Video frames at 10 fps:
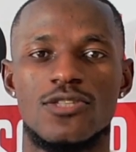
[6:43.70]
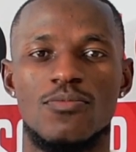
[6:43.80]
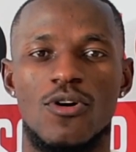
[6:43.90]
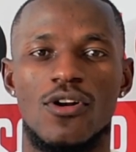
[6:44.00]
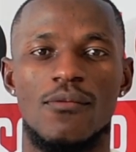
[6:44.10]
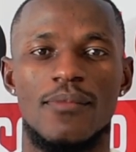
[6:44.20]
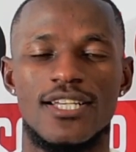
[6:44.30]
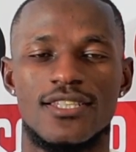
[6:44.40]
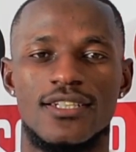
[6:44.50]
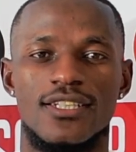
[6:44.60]
small
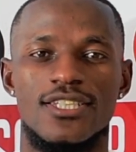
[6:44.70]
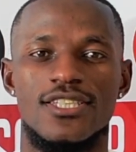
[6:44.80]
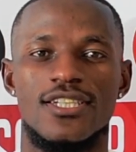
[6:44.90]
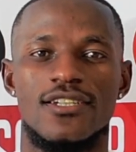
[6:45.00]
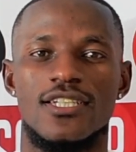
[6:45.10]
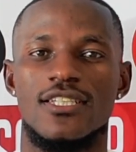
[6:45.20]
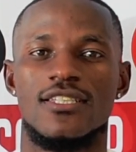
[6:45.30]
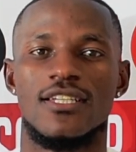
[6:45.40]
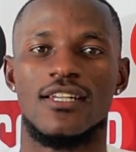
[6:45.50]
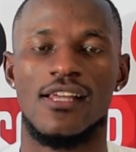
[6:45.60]
muscle
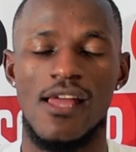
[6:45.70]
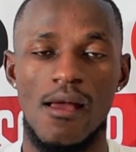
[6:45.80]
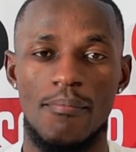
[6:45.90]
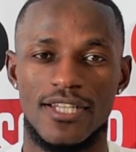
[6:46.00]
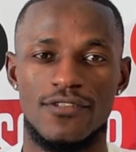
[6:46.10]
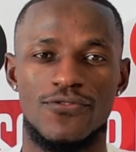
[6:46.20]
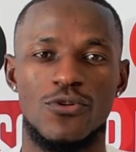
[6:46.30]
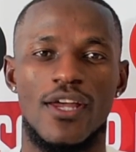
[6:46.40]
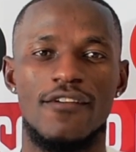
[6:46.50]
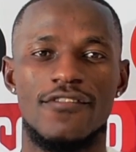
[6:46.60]
injuries. But if
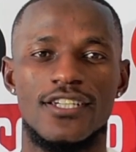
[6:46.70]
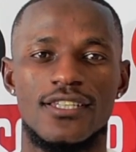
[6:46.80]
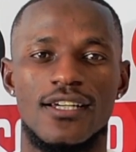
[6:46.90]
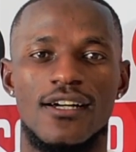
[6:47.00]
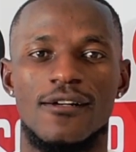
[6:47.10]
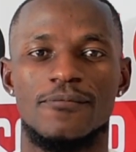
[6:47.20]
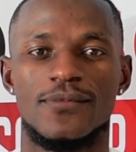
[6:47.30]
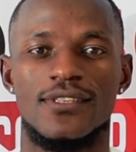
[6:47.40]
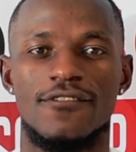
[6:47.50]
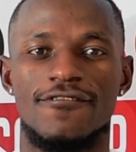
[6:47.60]
you have that
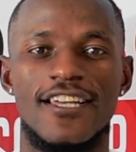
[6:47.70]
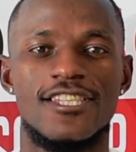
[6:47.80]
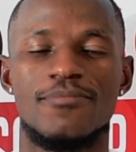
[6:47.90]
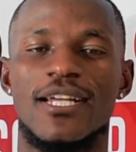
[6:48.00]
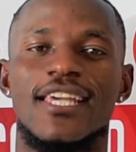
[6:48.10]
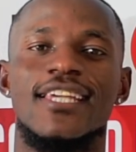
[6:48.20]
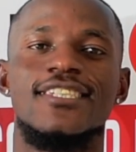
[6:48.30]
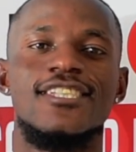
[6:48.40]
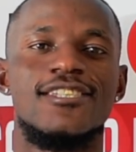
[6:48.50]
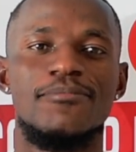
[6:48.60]
defense
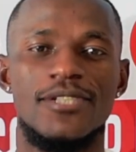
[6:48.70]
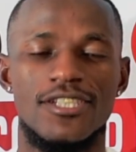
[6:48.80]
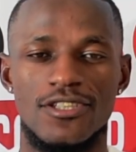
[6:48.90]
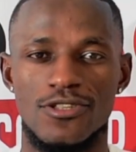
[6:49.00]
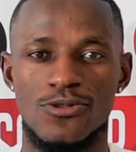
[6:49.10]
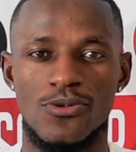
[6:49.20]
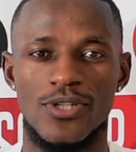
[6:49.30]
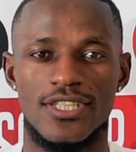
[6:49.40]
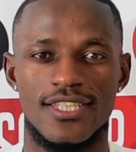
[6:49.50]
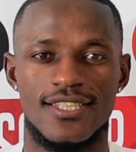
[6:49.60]
mechanism in you,
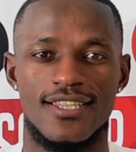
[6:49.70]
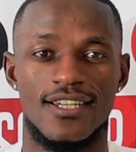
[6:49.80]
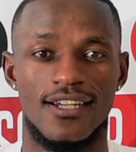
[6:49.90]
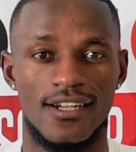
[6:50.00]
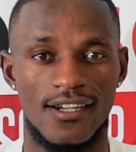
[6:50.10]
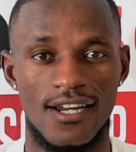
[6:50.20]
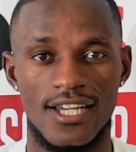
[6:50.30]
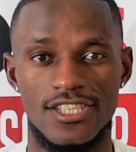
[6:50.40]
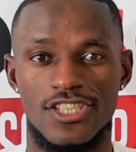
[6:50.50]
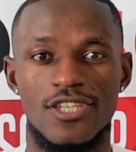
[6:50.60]
which is the
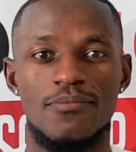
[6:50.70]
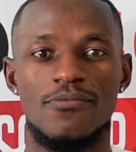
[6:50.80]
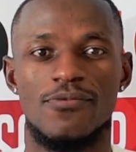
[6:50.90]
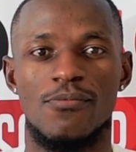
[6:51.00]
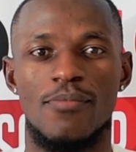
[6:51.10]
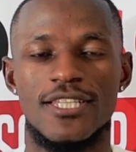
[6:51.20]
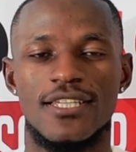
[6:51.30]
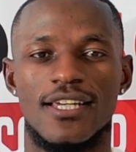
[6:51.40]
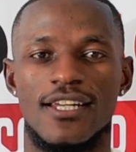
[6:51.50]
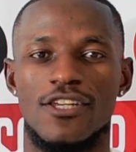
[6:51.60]
gym,
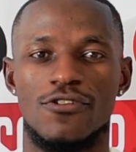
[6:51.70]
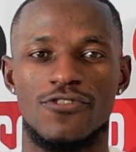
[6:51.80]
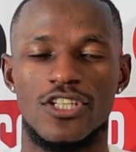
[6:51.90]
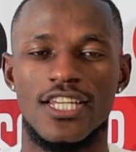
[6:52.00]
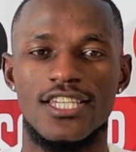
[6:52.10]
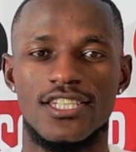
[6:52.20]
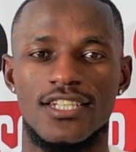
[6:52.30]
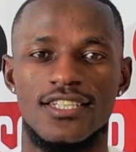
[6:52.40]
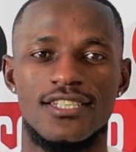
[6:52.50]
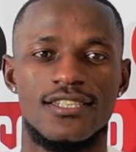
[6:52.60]
basically your
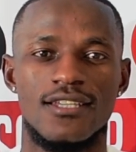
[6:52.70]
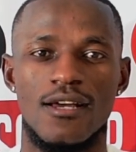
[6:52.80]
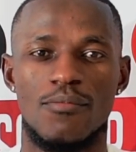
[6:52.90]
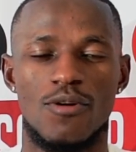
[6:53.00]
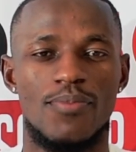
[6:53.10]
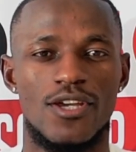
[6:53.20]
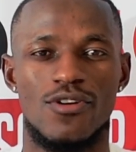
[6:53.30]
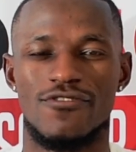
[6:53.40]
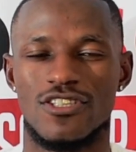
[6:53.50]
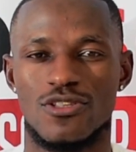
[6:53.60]
foundation is proper, you
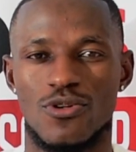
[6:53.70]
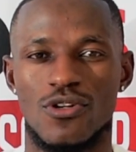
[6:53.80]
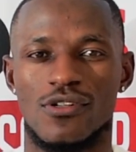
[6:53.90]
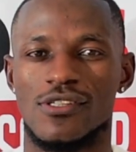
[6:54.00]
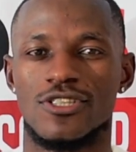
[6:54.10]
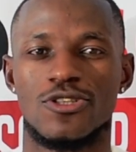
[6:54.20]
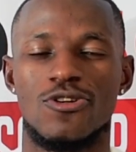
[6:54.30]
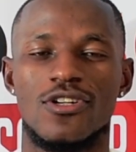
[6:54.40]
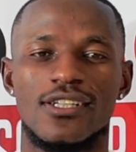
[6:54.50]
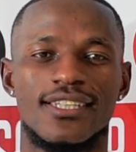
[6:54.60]
have a
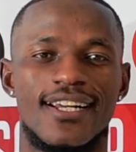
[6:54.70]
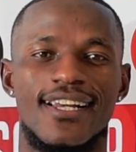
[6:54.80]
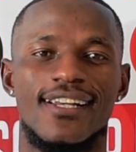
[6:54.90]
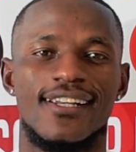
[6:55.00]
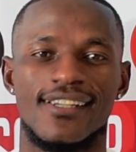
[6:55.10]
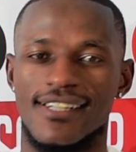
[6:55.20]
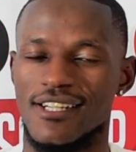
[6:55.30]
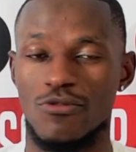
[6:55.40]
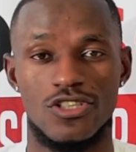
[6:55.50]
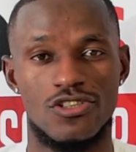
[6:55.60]
strong trunk,
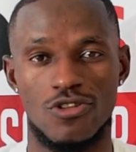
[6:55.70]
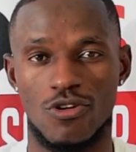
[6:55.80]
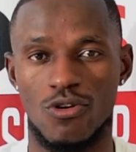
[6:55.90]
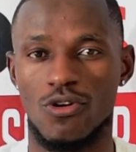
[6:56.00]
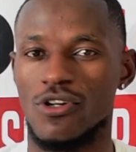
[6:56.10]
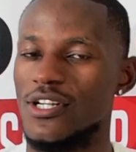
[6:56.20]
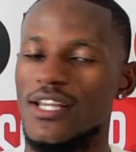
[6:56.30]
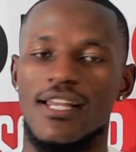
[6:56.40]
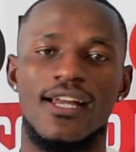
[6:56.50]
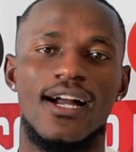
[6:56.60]
which is your core.
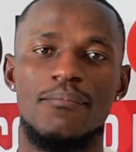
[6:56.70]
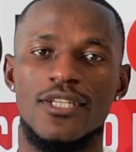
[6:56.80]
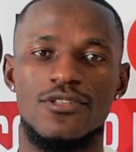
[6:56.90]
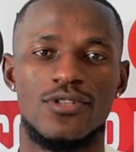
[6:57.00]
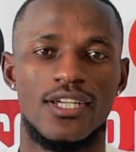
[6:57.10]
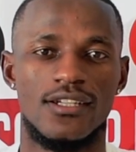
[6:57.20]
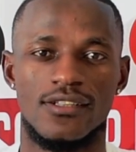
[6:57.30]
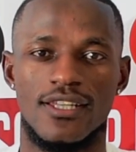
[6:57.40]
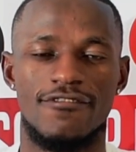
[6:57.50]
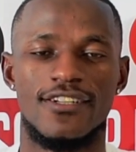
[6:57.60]
I mean, you
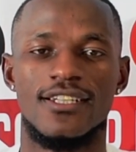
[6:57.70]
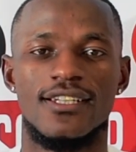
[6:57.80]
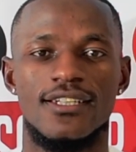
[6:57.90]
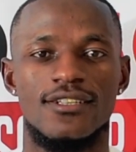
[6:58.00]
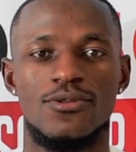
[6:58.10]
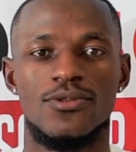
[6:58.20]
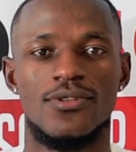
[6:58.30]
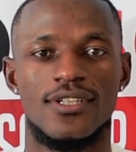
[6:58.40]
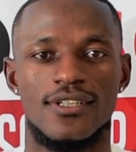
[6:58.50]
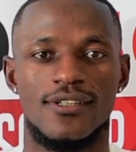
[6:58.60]
can definitely
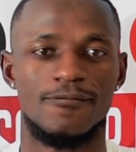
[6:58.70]
do